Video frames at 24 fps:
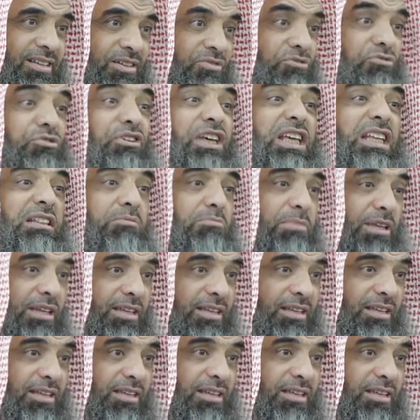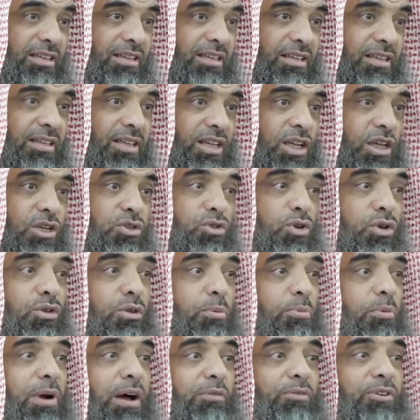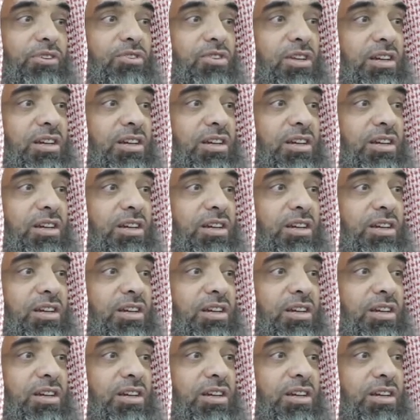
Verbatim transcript: Feed me. So the Prophet